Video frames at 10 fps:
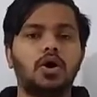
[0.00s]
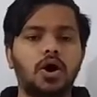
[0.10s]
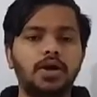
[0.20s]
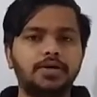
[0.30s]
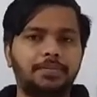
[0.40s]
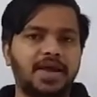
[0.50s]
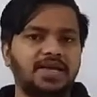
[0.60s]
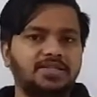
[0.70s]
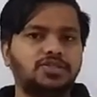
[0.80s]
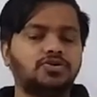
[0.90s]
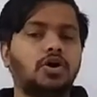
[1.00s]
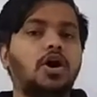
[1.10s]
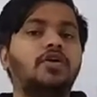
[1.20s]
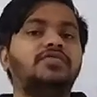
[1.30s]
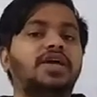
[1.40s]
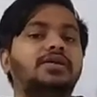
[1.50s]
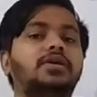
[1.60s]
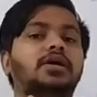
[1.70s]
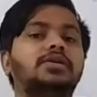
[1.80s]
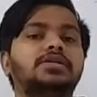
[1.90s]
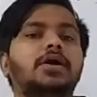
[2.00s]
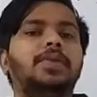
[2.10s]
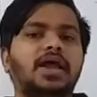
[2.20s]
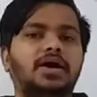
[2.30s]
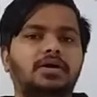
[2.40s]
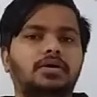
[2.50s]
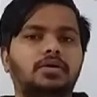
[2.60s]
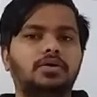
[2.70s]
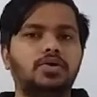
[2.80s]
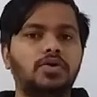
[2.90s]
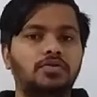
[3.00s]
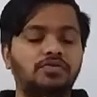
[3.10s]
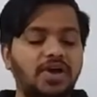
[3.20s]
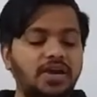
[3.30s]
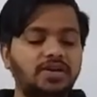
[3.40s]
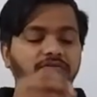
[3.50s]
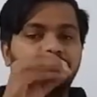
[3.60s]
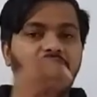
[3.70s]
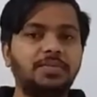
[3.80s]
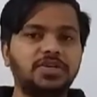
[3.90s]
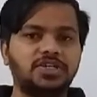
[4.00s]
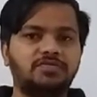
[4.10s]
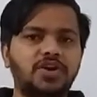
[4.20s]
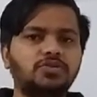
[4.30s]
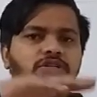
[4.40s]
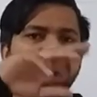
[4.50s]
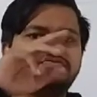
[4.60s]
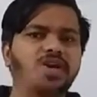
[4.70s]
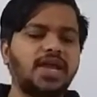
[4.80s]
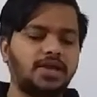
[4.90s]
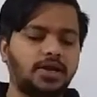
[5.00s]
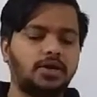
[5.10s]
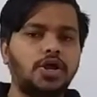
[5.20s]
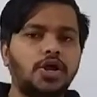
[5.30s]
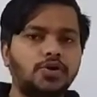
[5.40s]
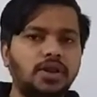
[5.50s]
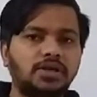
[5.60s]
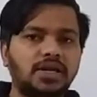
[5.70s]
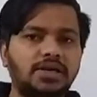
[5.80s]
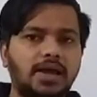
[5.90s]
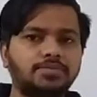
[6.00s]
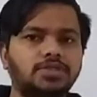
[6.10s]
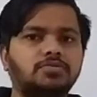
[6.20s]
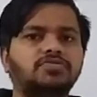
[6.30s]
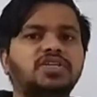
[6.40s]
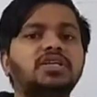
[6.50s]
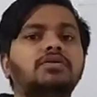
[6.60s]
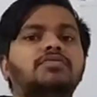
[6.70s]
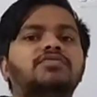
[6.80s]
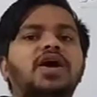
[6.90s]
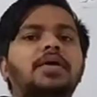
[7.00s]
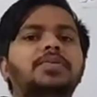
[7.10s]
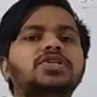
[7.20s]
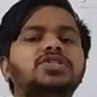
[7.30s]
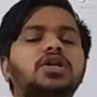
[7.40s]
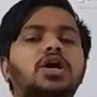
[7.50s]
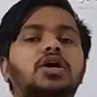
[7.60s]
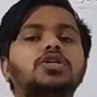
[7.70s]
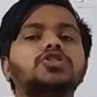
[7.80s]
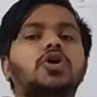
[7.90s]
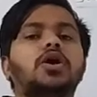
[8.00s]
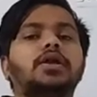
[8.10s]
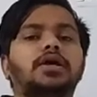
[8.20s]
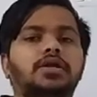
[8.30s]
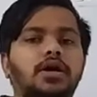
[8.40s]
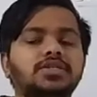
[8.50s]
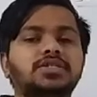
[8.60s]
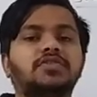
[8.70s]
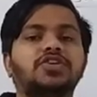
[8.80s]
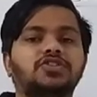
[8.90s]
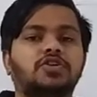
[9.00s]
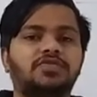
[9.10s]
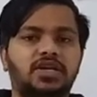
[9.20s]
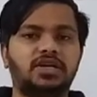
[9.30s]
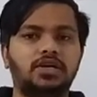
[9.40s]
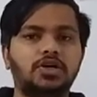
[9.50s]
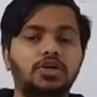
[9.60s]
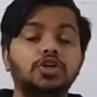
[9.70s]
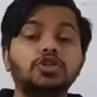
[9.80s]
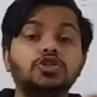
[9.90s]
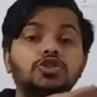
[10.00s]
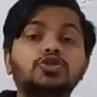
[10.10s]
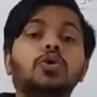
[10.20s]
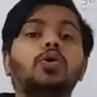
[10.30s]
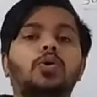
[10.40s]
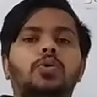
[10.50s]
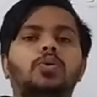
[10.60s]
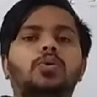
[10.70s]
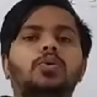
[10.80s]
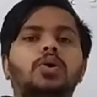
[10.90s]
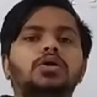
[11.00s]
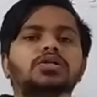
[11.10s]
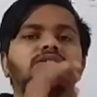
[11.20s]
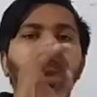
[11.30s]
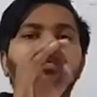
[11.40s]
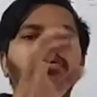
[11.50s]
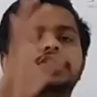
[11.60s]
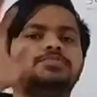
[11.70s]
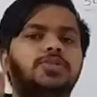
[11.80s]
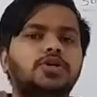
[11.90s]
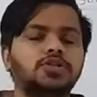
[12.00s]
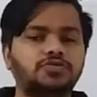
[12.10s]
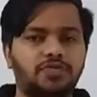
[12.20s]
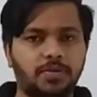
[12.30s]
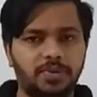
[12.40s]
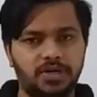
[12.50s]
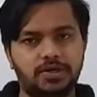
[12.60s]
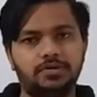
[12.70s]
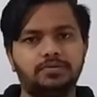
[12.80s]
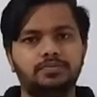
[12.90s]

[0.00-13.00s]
On the pads of that tabla, when the vibration, when you just strike it, during that time some of the vibration occurs on it, a surface of it. So, the sound is produced from it.